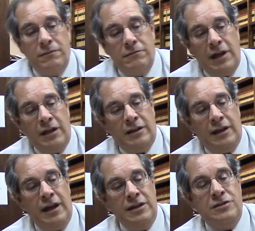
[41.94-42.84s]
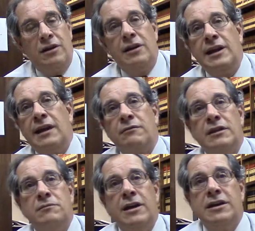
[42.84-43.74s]
take the case on an
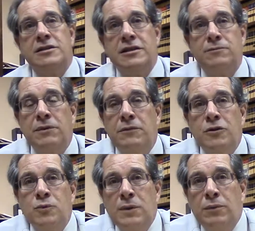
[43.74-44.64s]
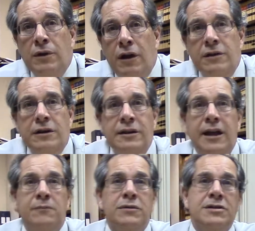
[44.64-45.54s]
hourly basis, but most people aren't in
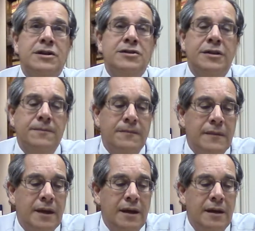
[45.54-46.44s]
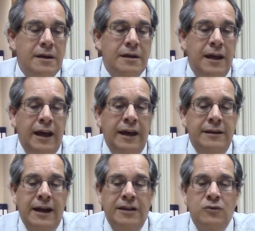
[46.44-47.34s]
that position.
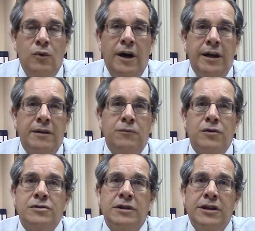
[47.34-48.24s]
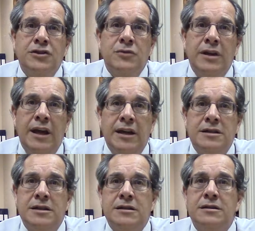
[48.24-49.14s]
And that's why personal injury
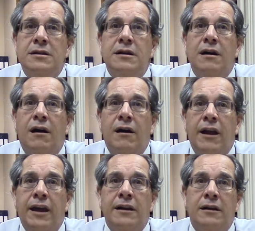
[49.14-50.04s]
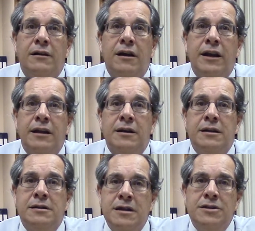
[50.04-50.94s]
cases are handled on a
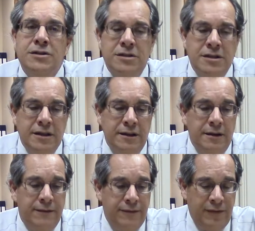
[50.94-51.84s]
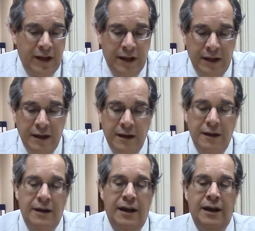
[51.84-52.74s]
contingency fee.
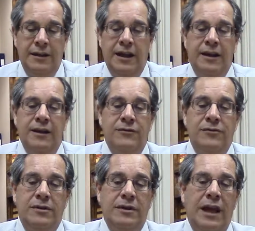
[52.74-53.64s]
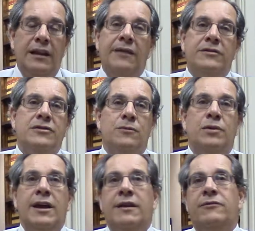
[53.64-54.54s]
And that levels the
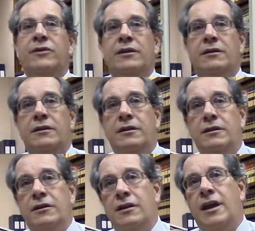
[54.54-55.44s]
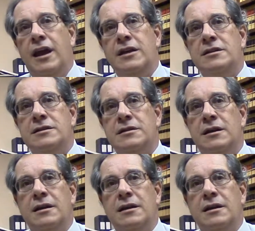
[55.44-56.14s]
playing field. Your case